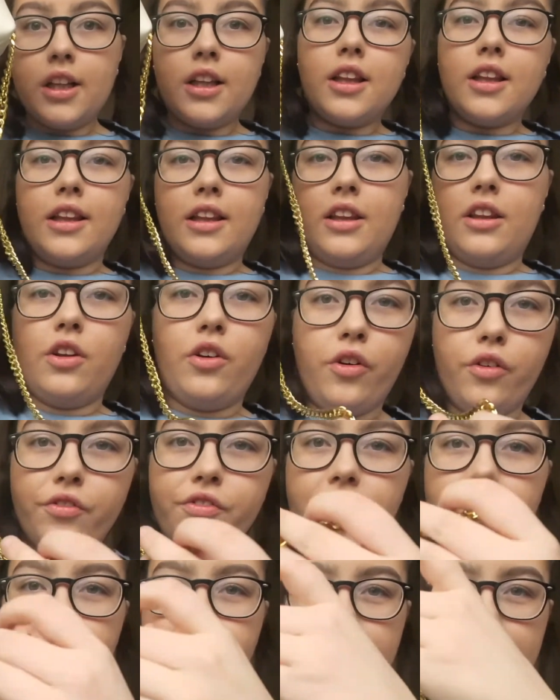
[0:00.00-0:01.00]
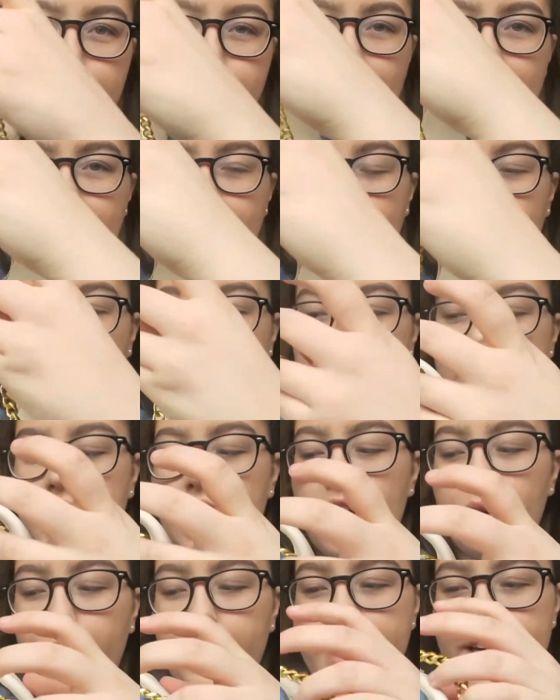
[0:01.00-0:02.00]
Love this bag. I literally
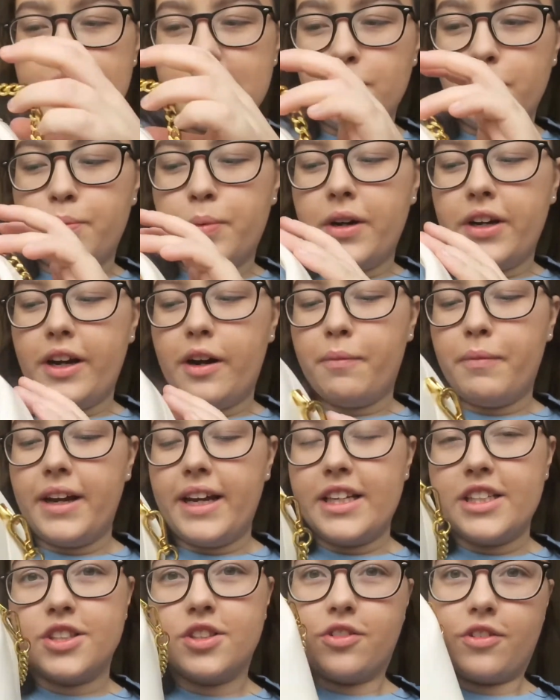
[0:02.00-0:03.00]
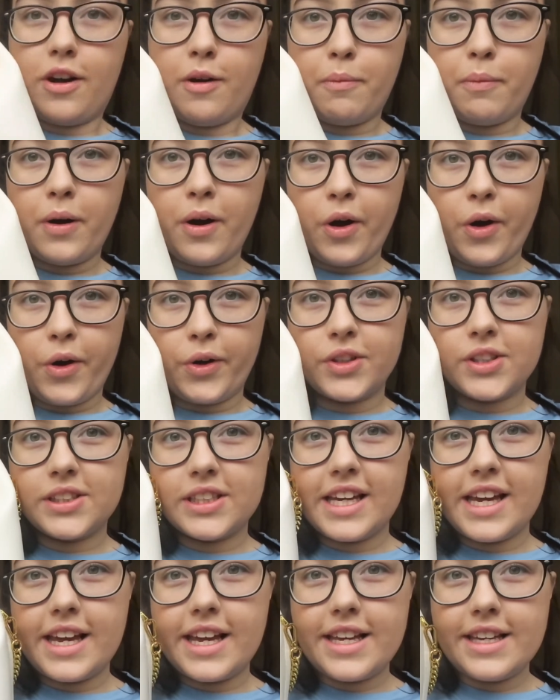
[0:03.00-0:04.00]
can't wait to put it on my Instagram post.
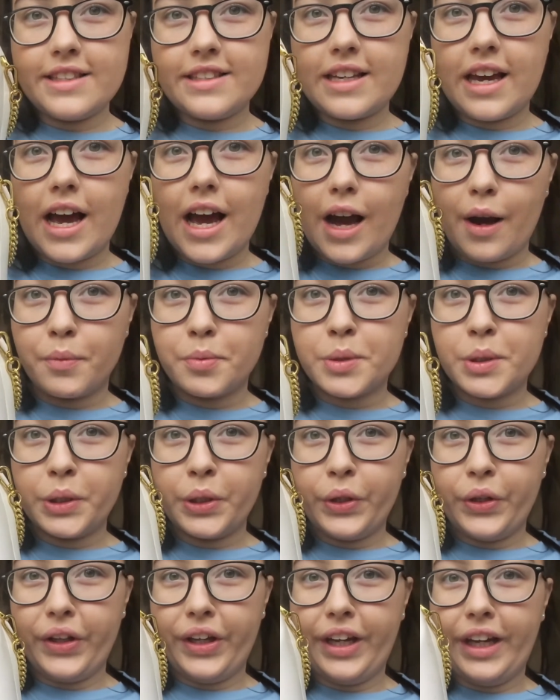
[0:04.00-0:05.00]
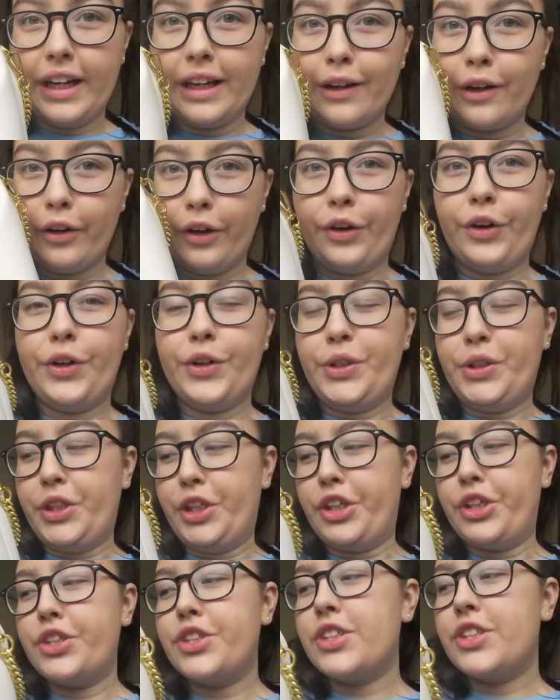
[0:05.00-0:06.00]
It is absolutely
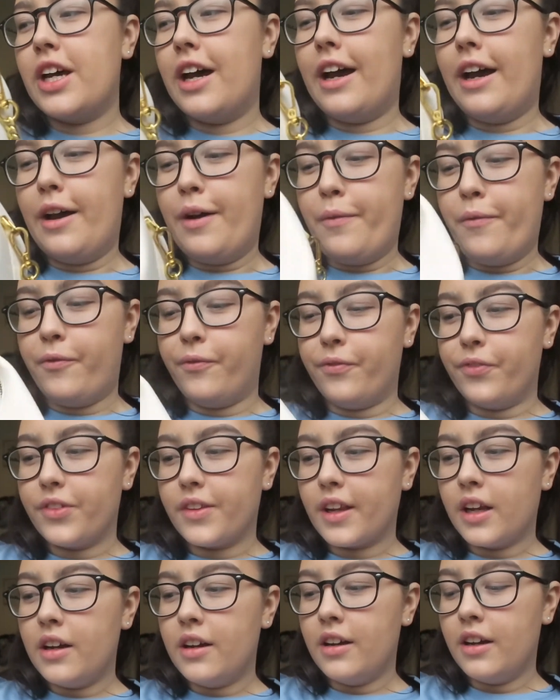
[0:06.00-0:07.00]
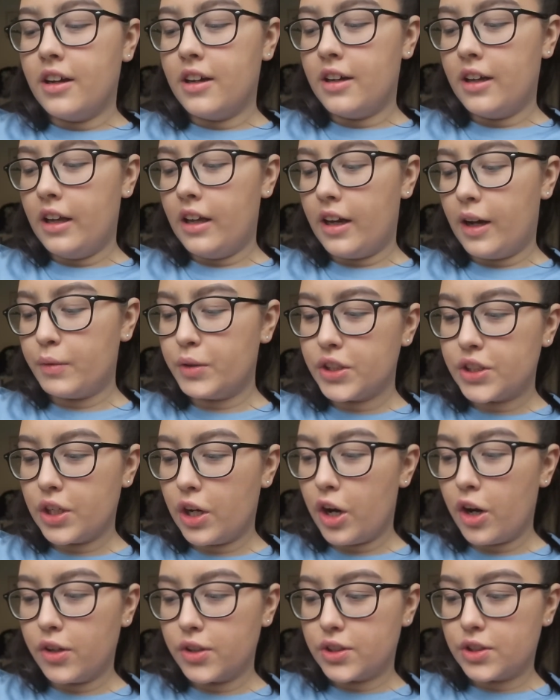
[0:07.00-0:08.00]
gorgeous. I'm just
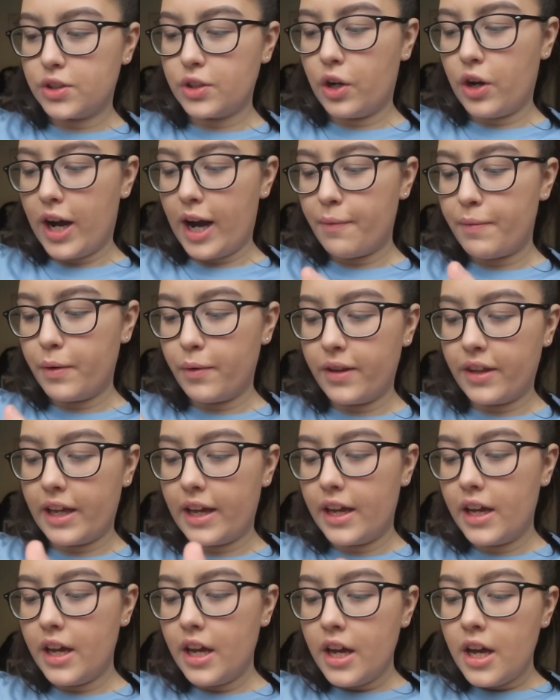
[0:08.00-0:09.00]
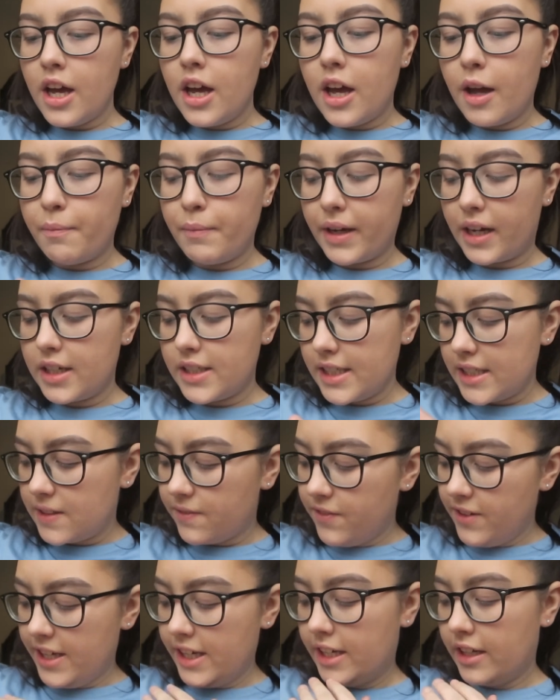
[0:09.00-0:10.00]
so happy with it. And because it's
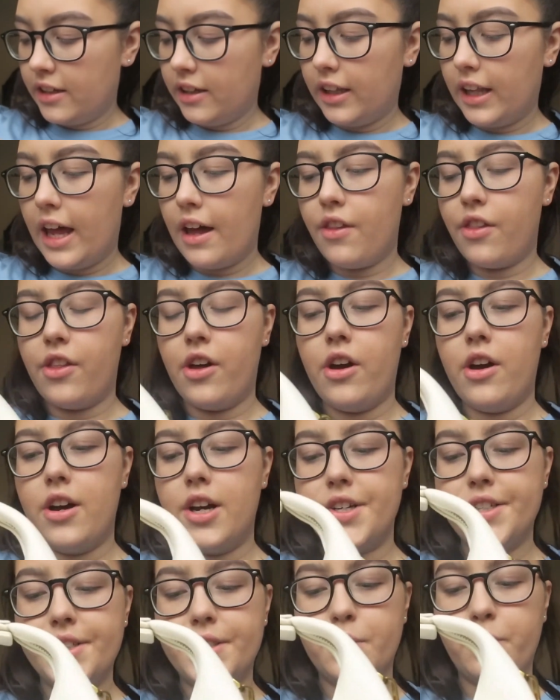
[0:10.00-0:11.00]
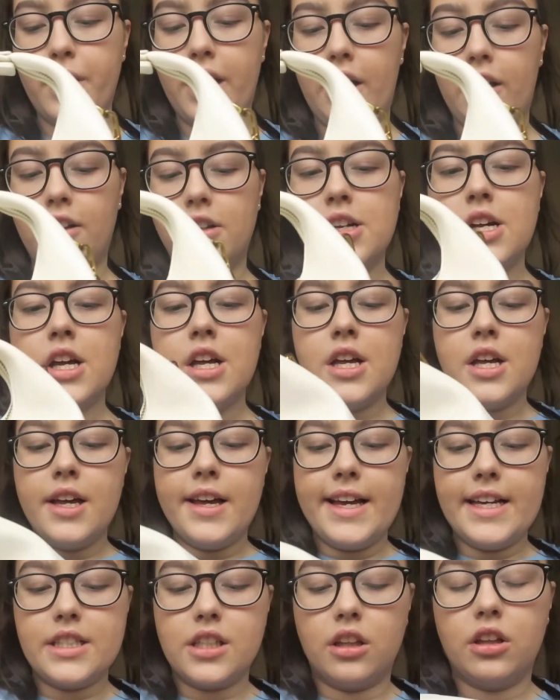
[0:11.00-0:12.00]
vegan leather as well,
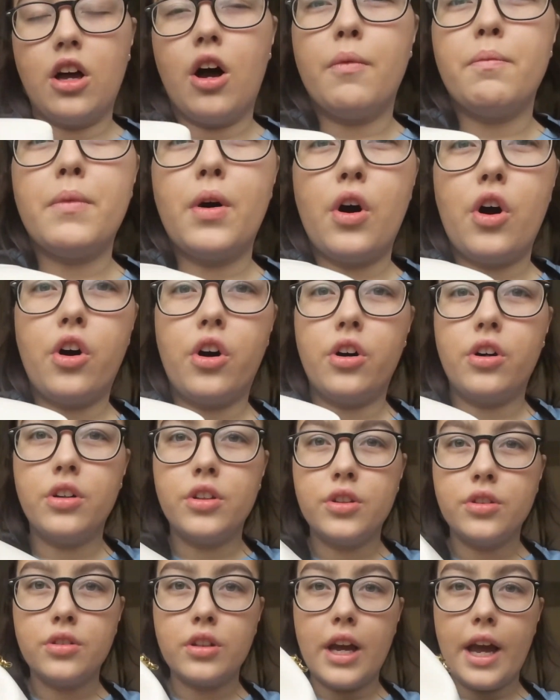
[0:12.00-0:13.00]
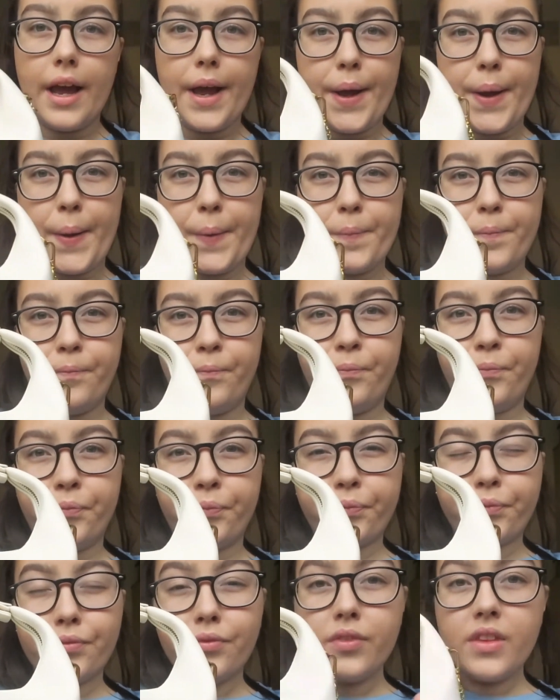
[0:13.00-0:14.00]
it's a lot more
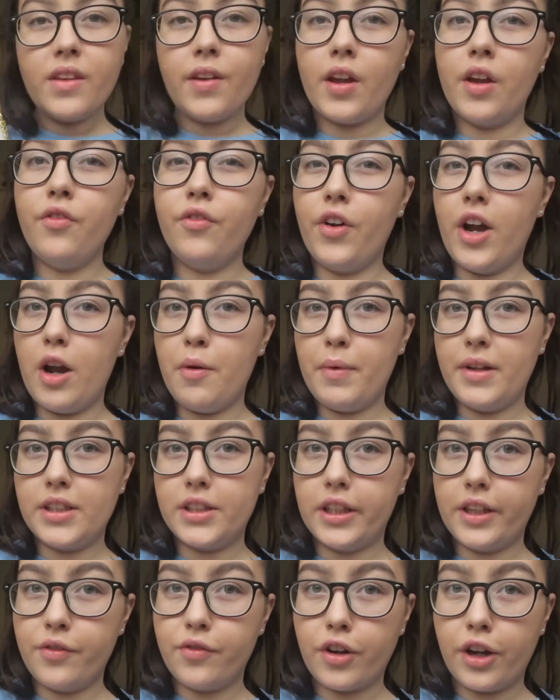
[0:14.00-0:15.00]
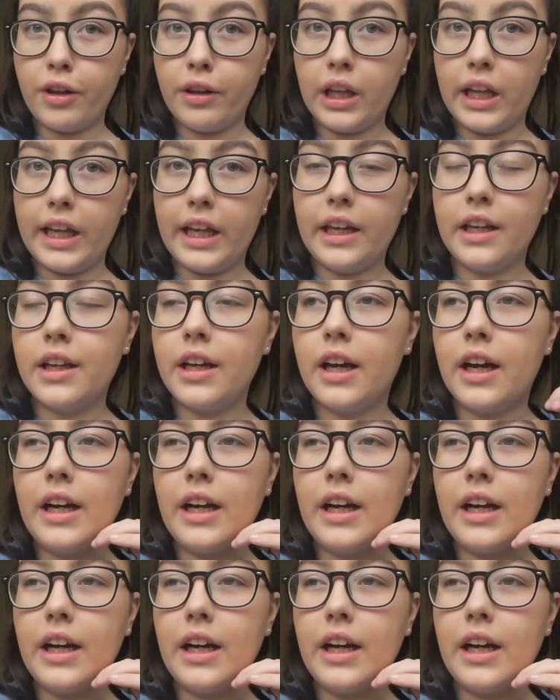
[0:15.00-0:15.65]
environmentally friendly.